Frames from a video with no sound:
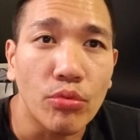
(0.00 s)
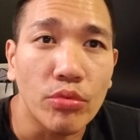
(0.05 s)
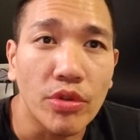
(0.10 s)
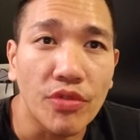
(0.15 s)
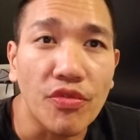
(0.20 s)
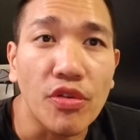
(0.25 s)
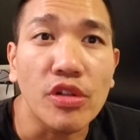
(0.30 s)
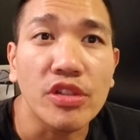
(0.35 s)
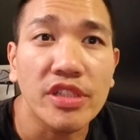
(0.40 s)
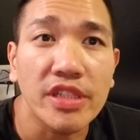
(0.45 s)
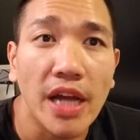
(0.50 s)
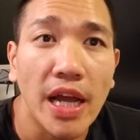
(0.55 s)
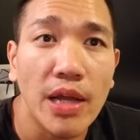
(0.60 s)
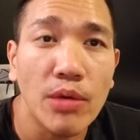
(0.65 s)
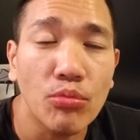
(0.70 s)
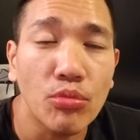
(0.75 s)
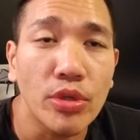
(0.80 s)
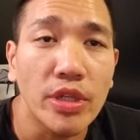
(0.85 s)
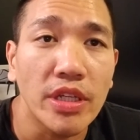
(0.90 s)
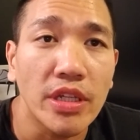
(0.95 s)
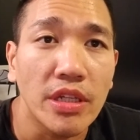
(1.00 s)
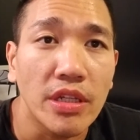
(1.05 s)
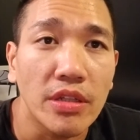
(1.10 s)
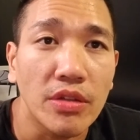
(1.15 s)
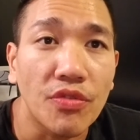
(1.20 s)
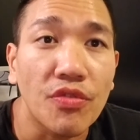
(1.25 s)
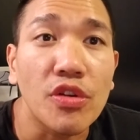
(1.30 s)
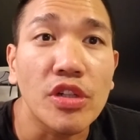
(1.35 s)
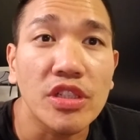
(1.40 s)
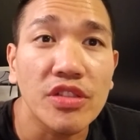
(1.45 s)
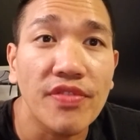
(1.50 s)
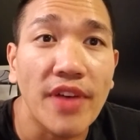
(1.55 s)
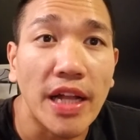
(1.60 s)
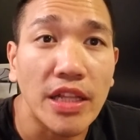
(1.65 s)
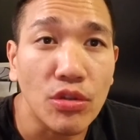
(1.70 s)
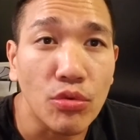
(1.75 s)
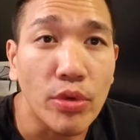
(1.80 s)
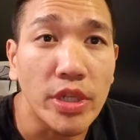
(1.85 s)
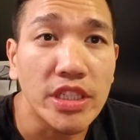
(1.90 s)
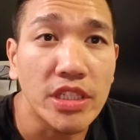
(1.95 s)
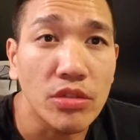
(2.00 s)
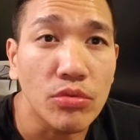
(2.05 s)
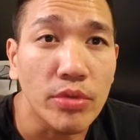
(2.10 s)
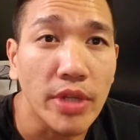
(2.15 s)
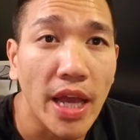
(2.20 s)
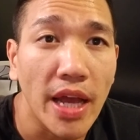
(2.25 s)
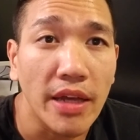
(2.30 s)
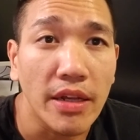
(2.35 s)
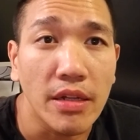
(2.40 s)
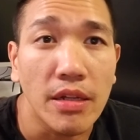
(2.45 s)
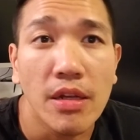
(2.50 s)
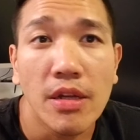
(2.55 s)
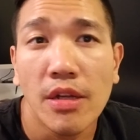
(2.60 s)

the first time we, the first evaluation we had.